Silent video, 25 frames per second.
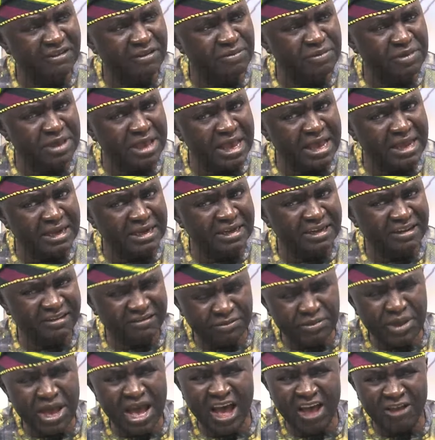to the CBN,
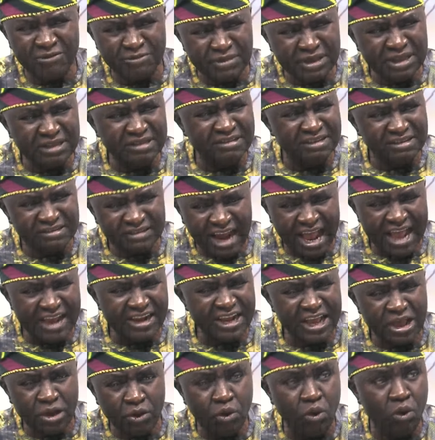the CBN has been
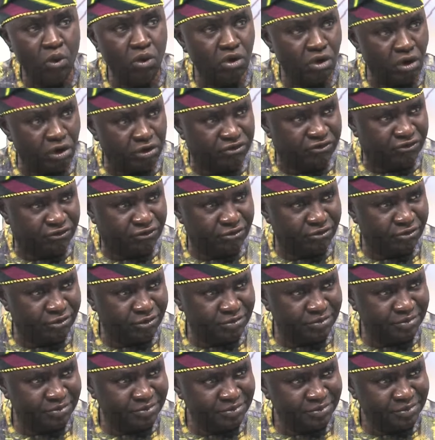trying a whole
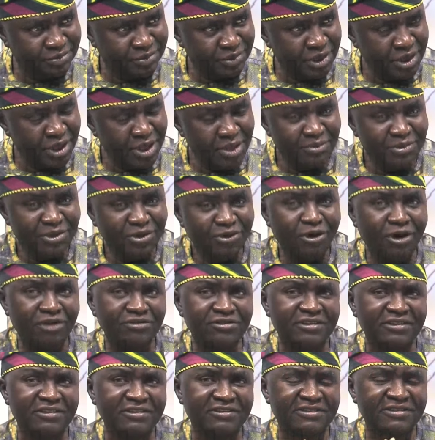lot
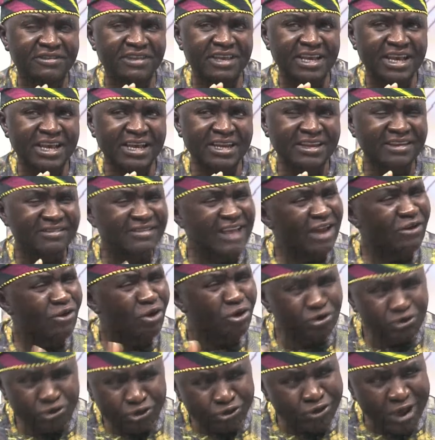because it's, this is
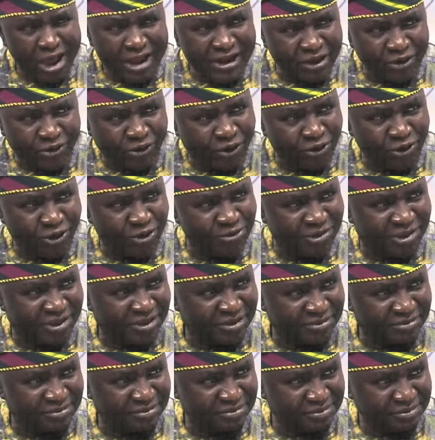an unusual
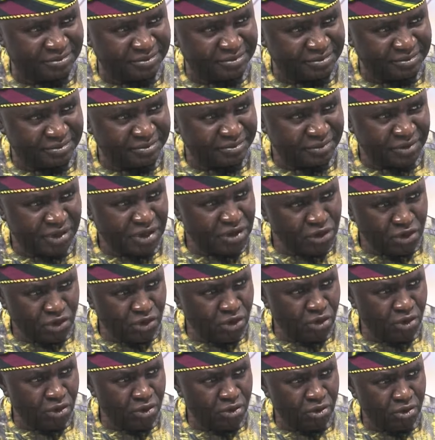economy,
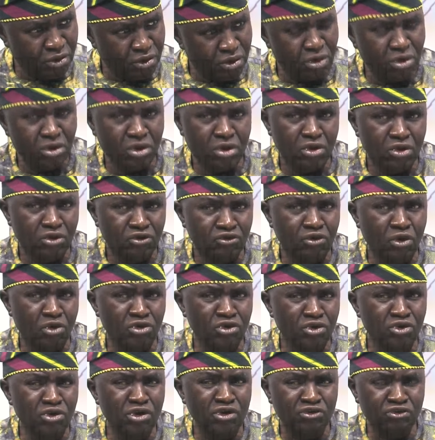you know.
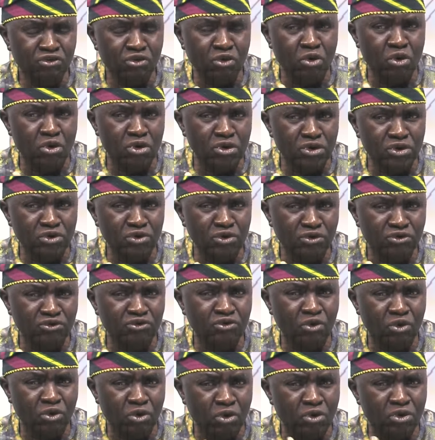So you need to you
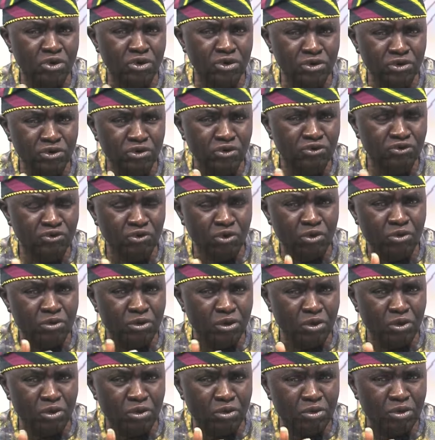need to you need
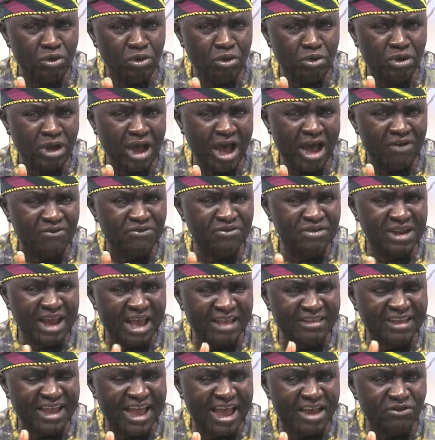to
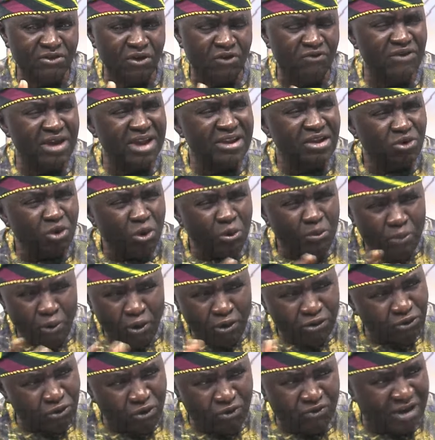have that kind of very
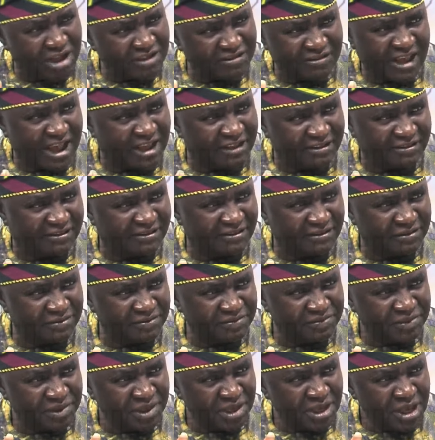robust oversight
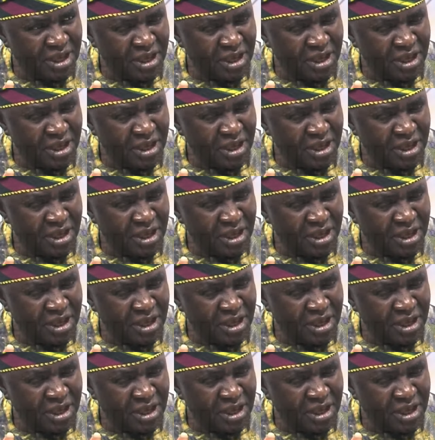